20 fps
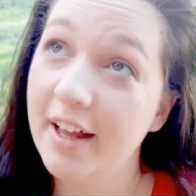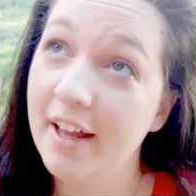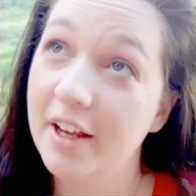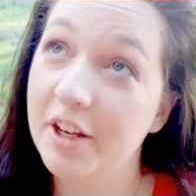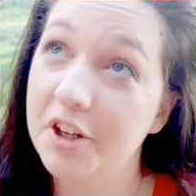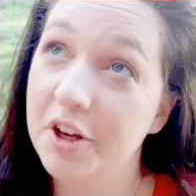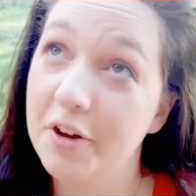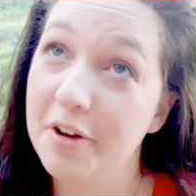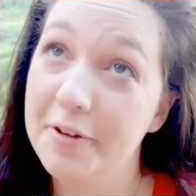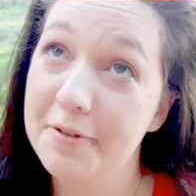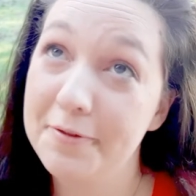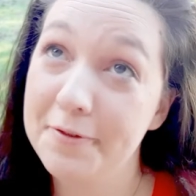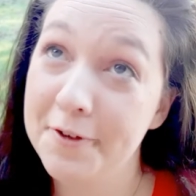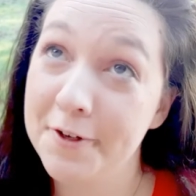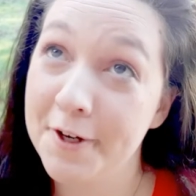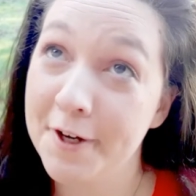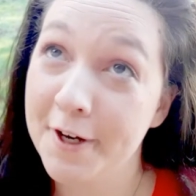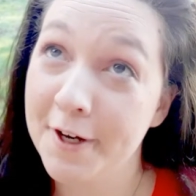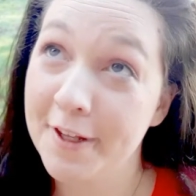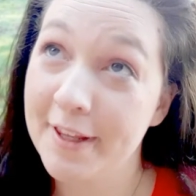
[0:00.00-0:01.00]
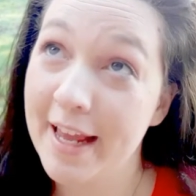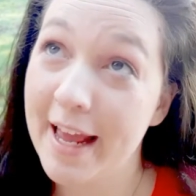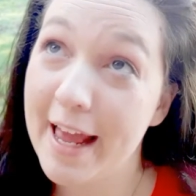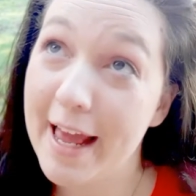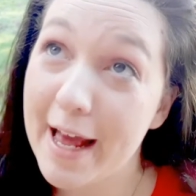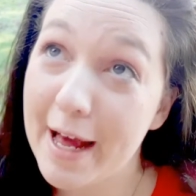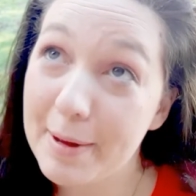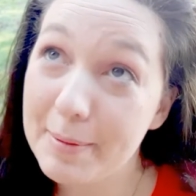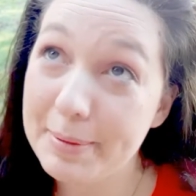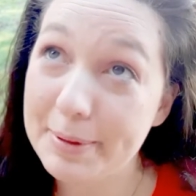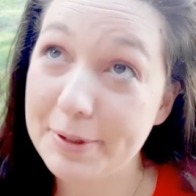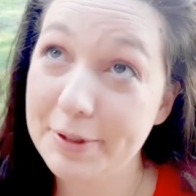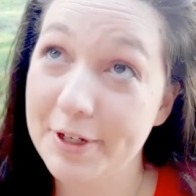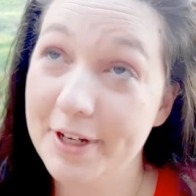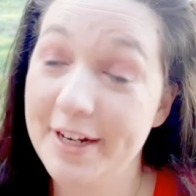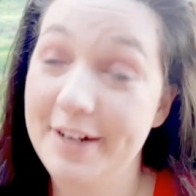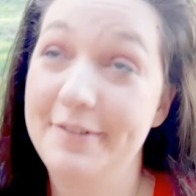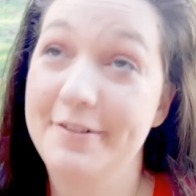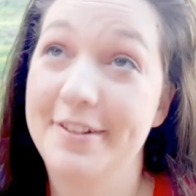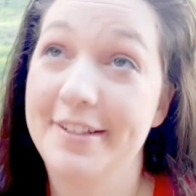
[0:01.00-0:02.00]
Going through the
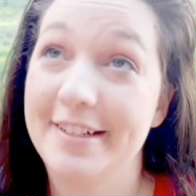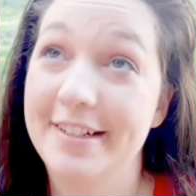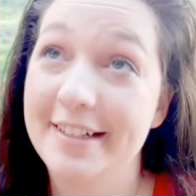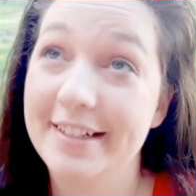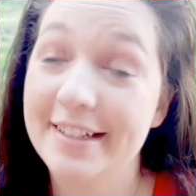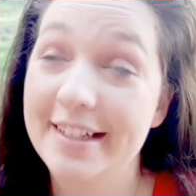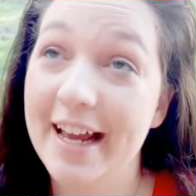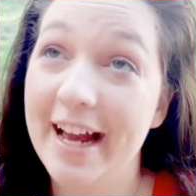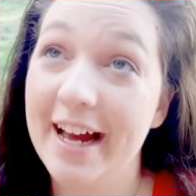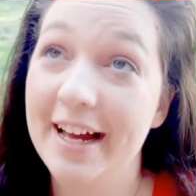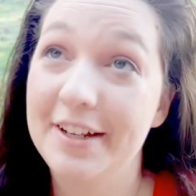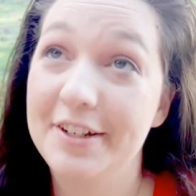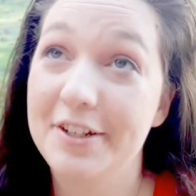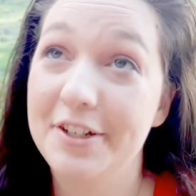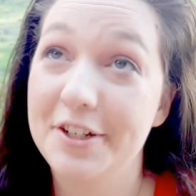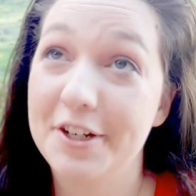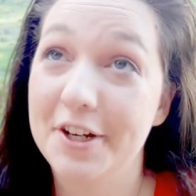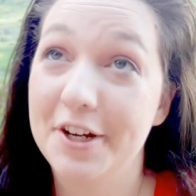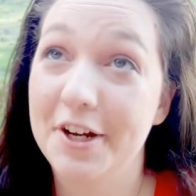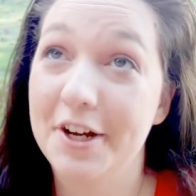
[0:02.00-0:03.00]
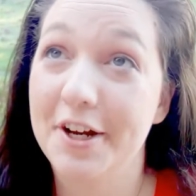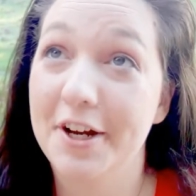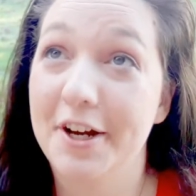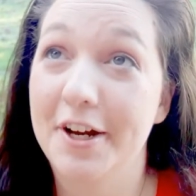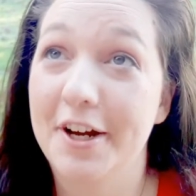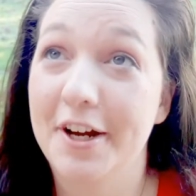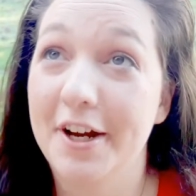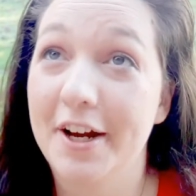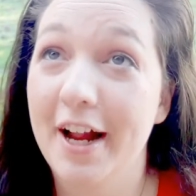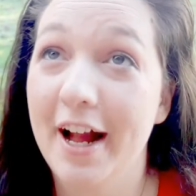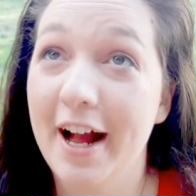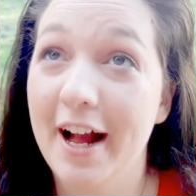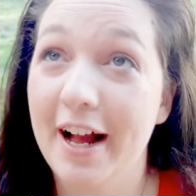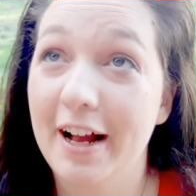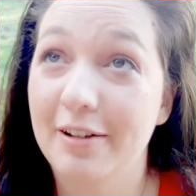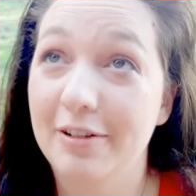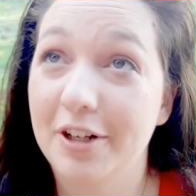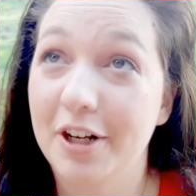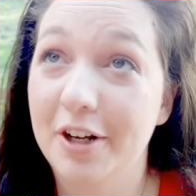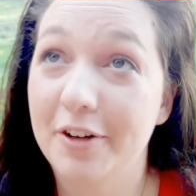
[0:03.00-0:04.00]
airport, I wasn't allowed to
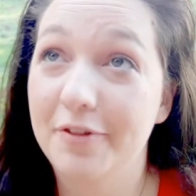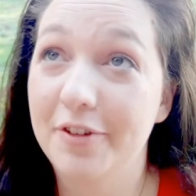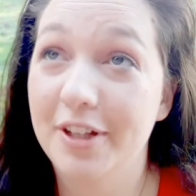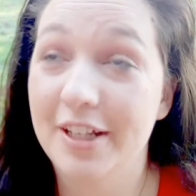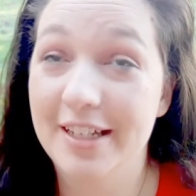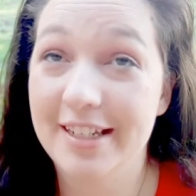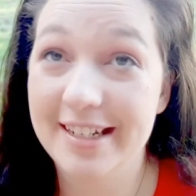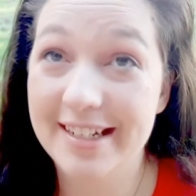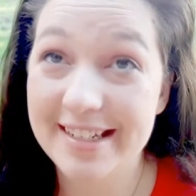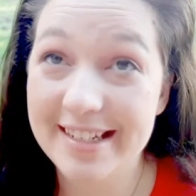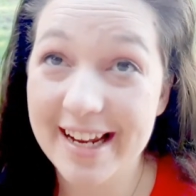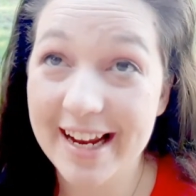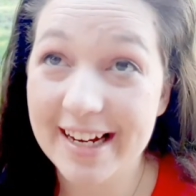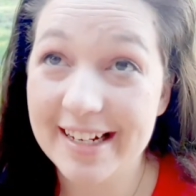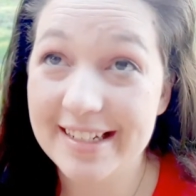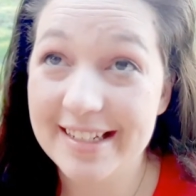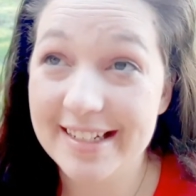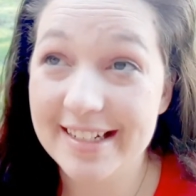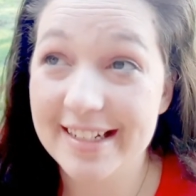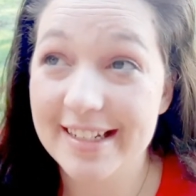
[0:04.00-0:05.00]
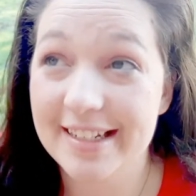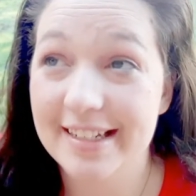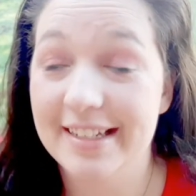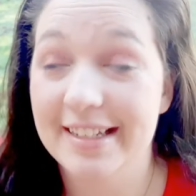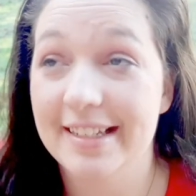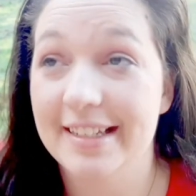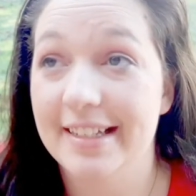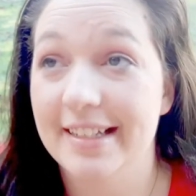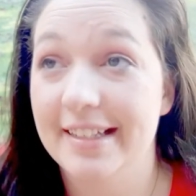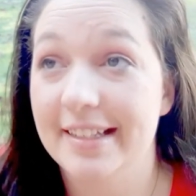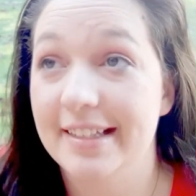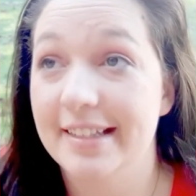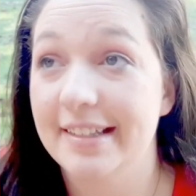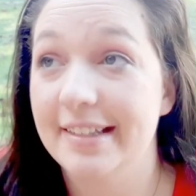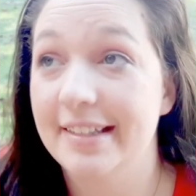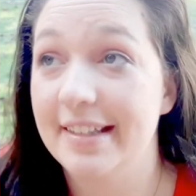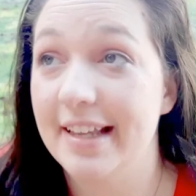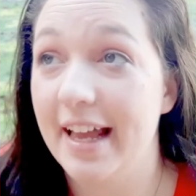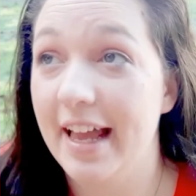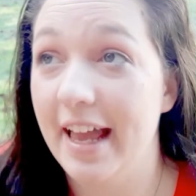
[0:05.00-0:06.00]
go for the
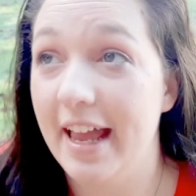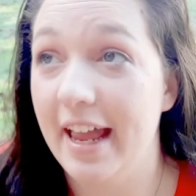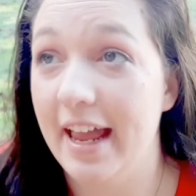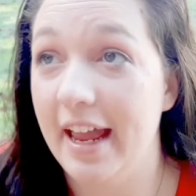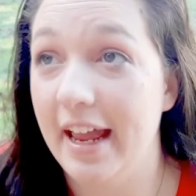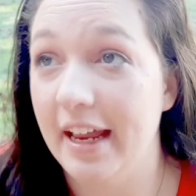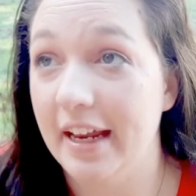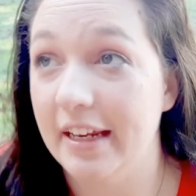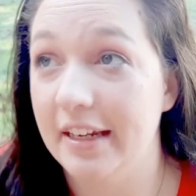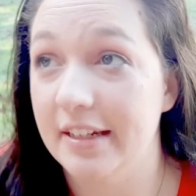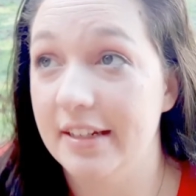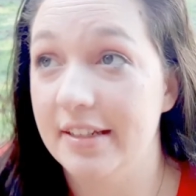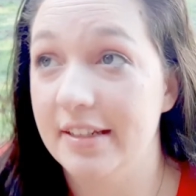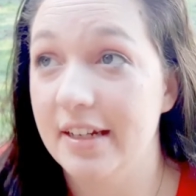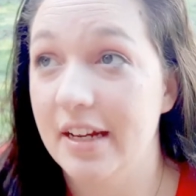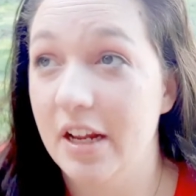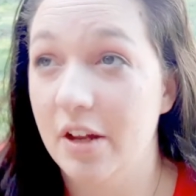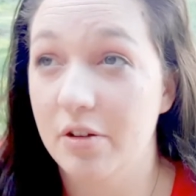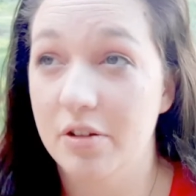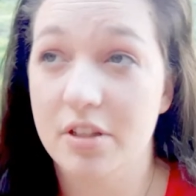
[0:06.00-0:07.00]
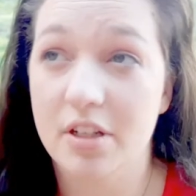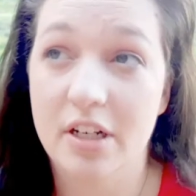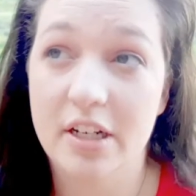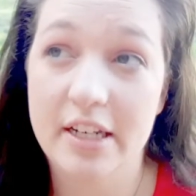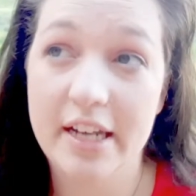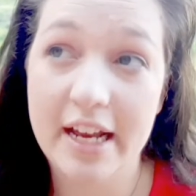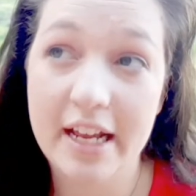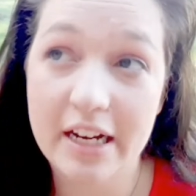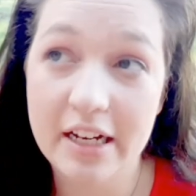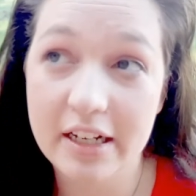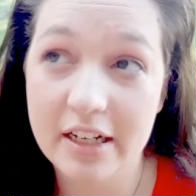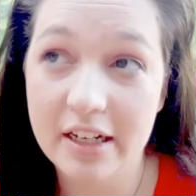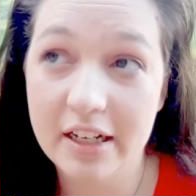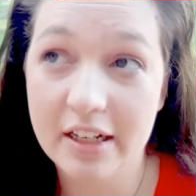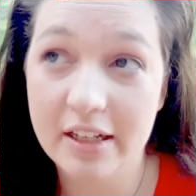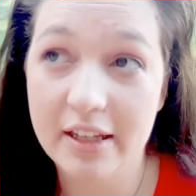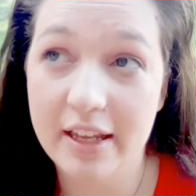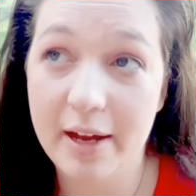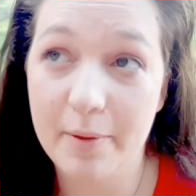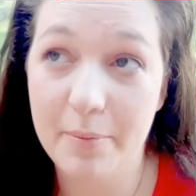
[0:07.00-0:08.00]
detectors, and wasn't
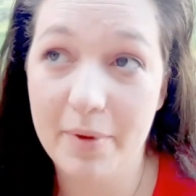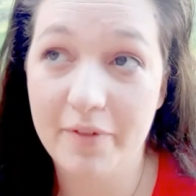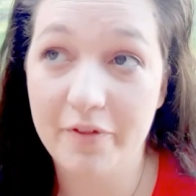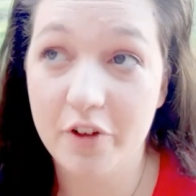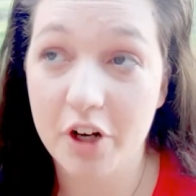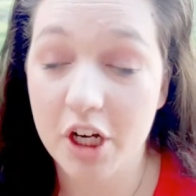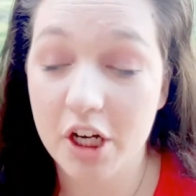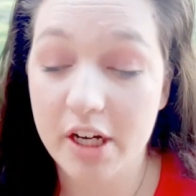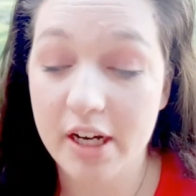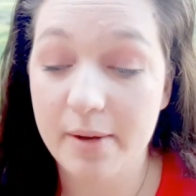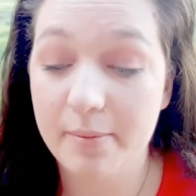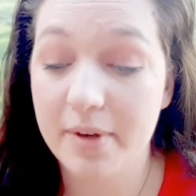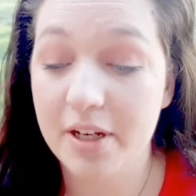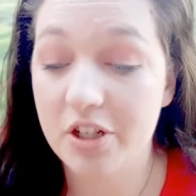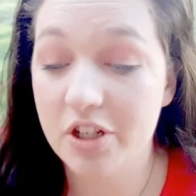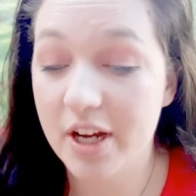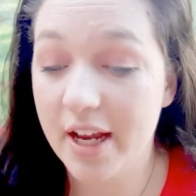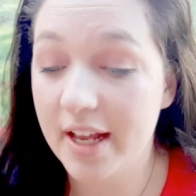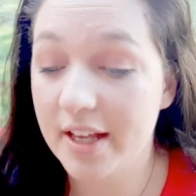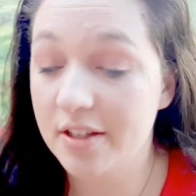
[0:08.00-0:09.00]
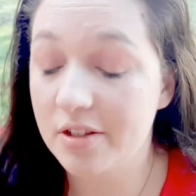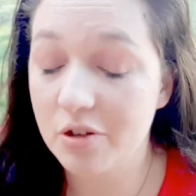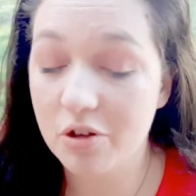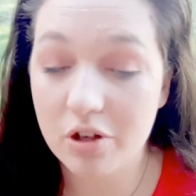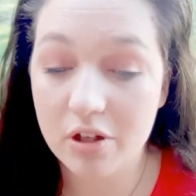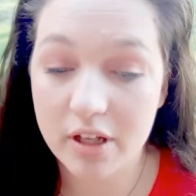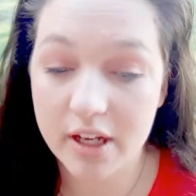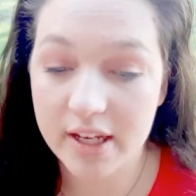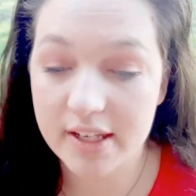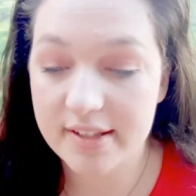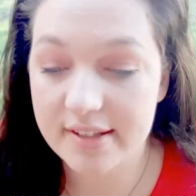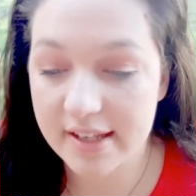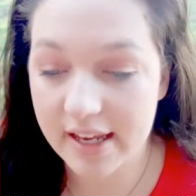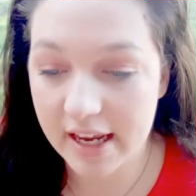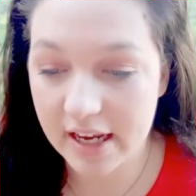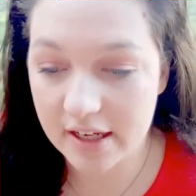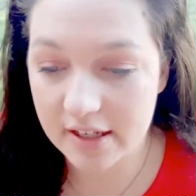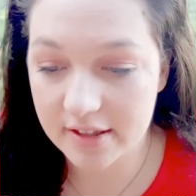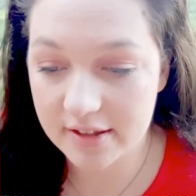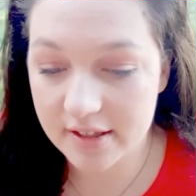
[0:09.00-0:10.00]
allowed my phone near my chest, all these
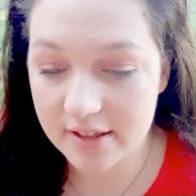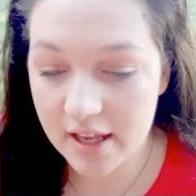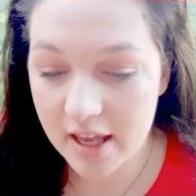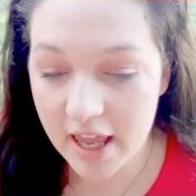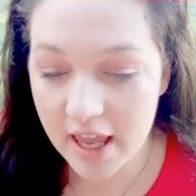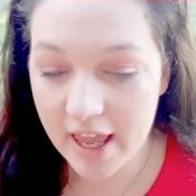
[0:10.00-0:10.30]
things.